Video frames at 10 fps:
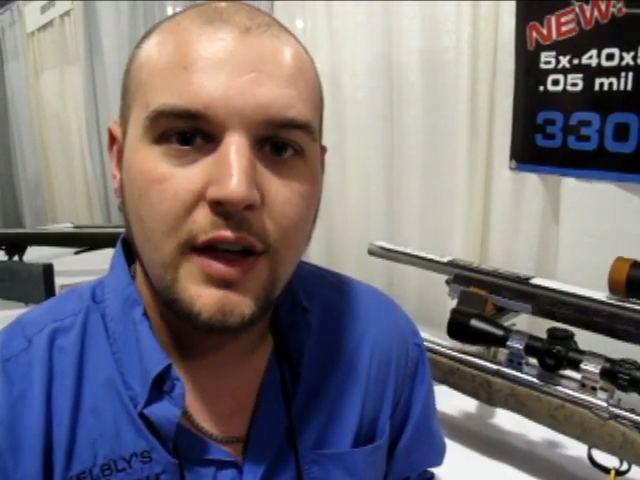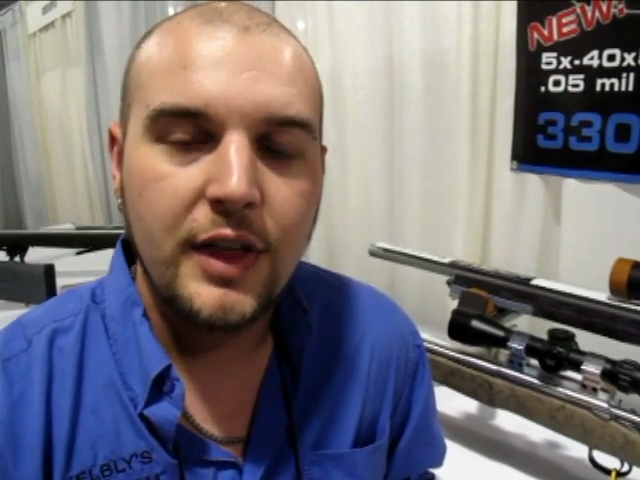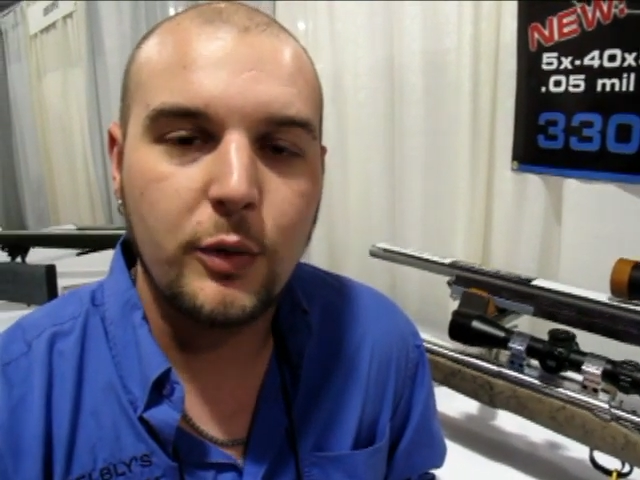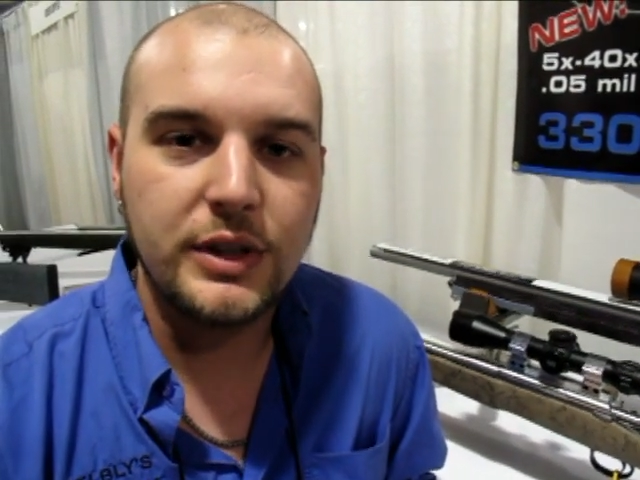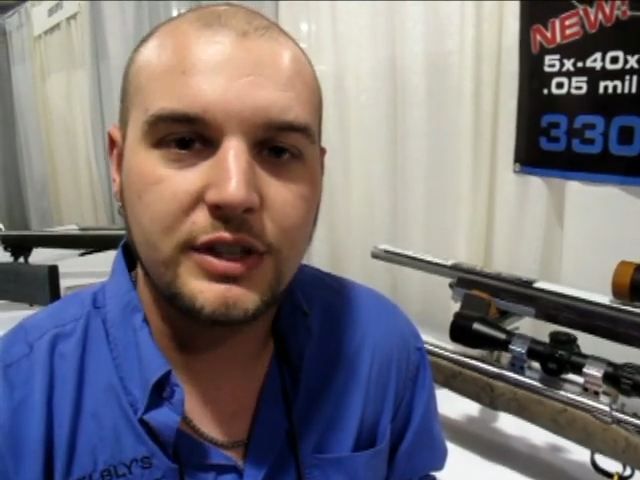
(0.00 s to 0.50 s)

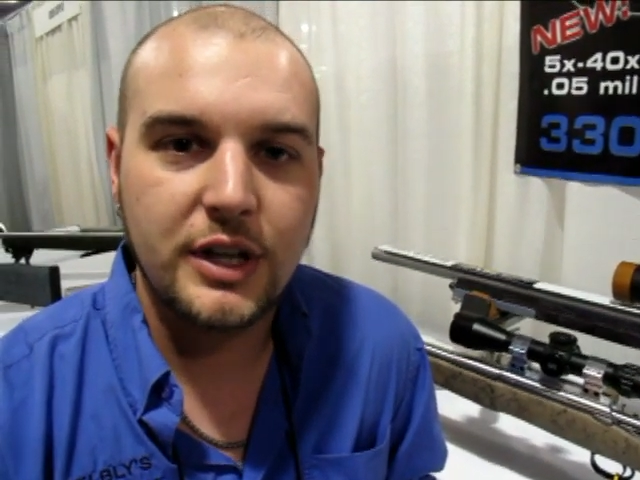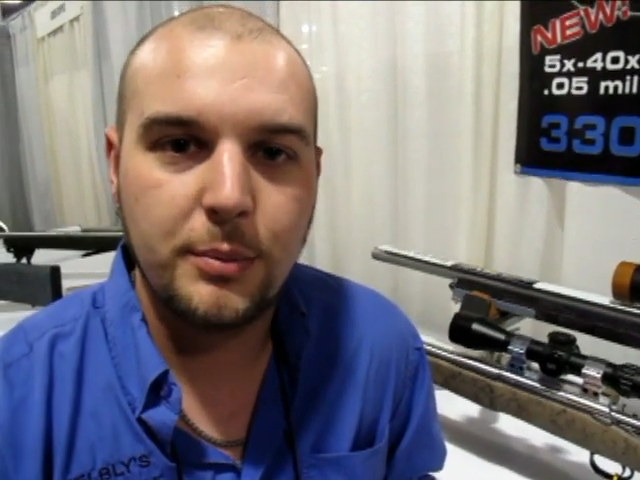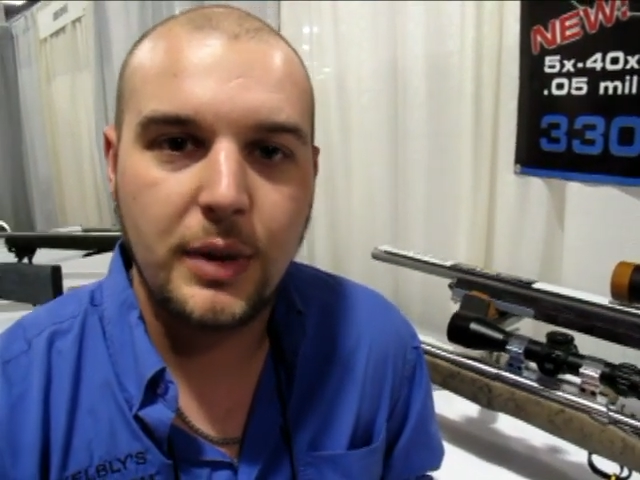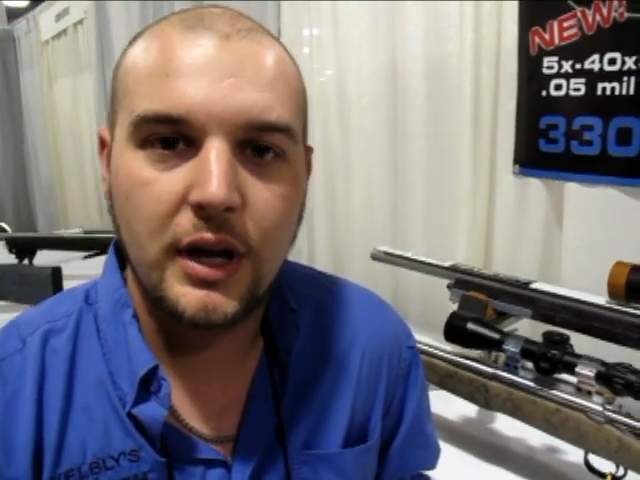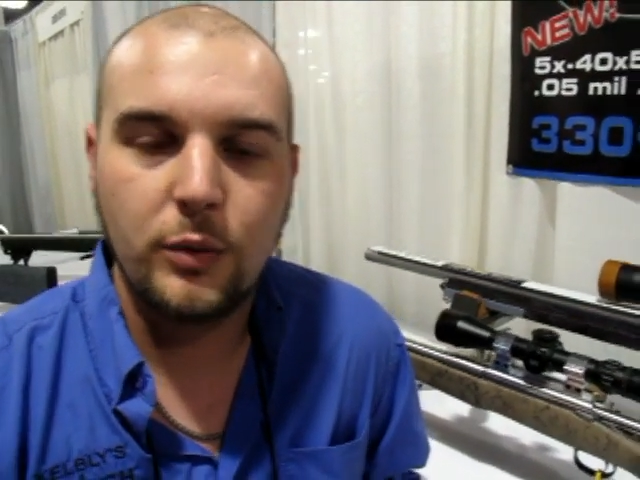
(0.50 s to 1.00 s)
that we
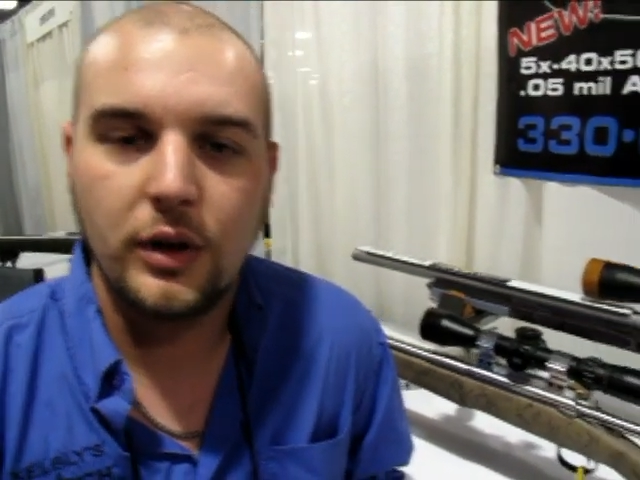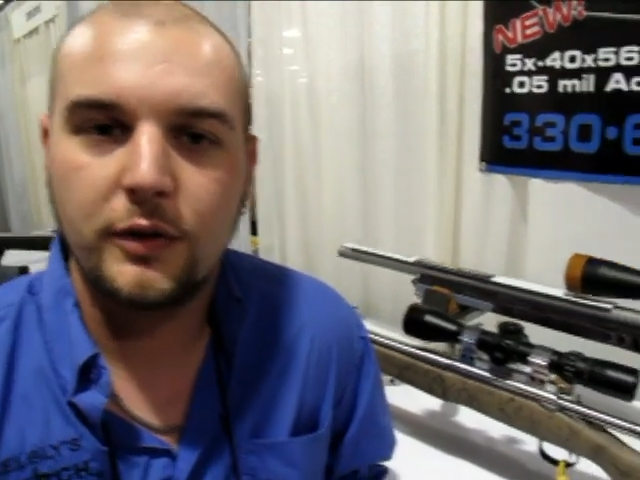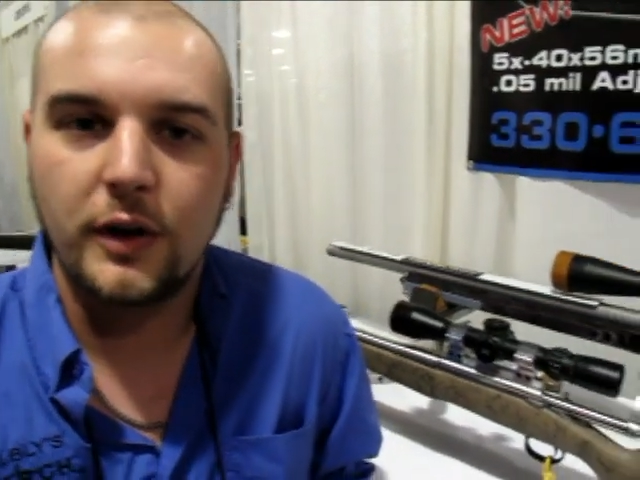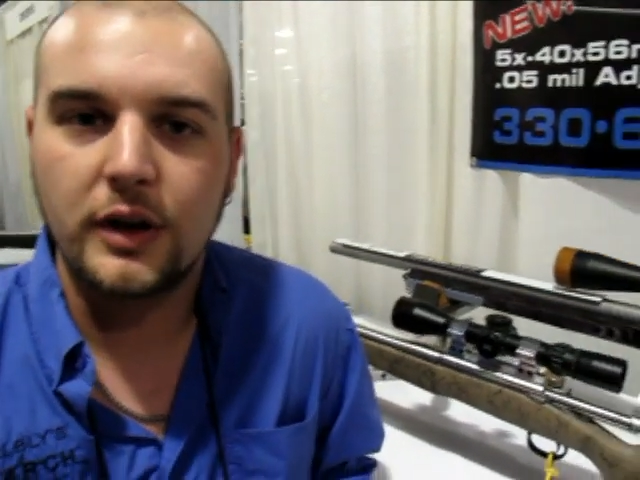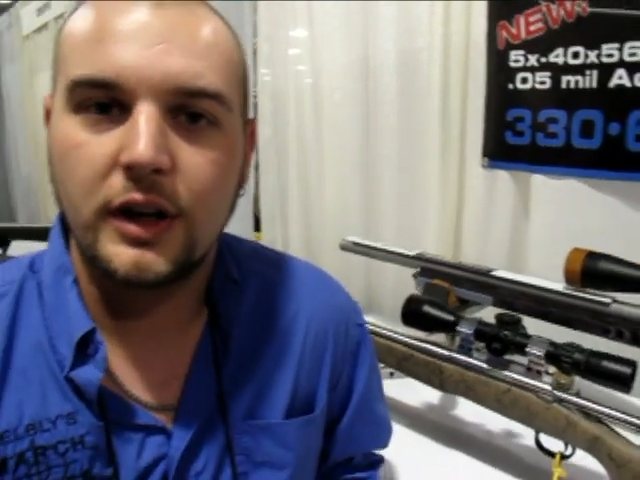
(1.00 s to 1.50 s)
skim bed one
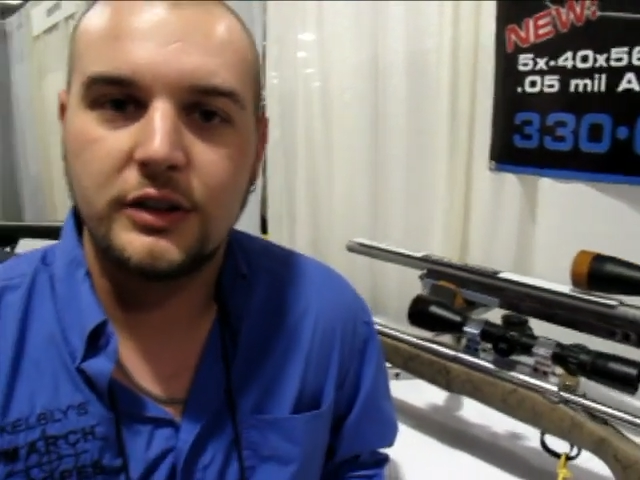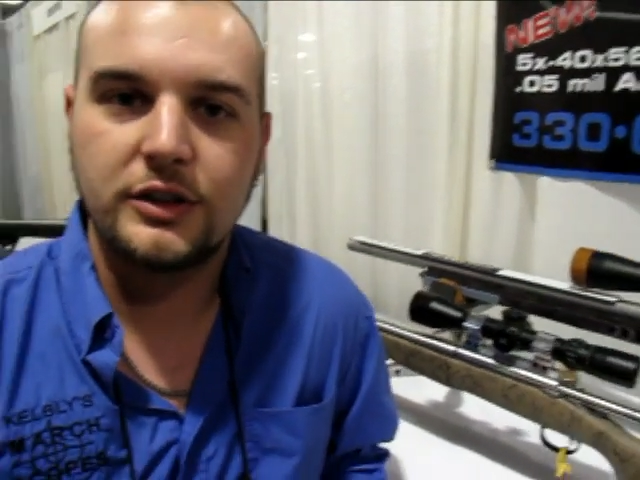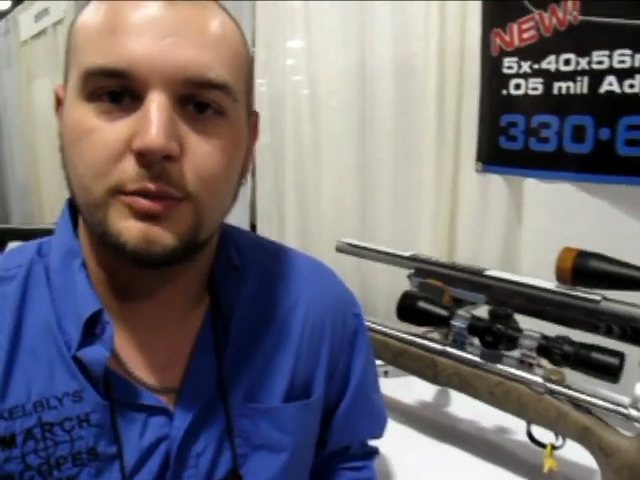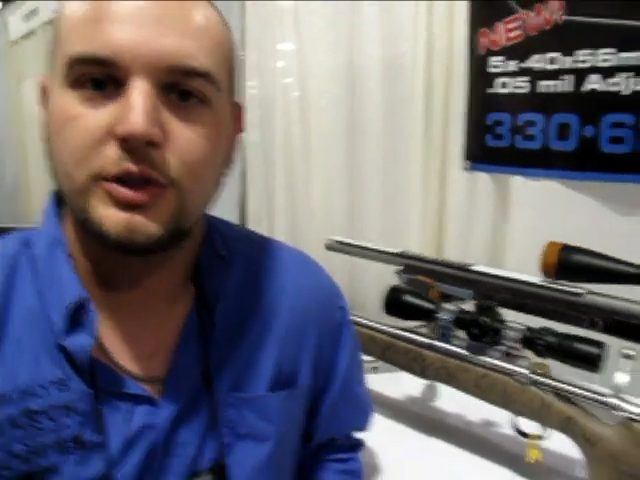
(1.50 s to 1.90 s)
of our custom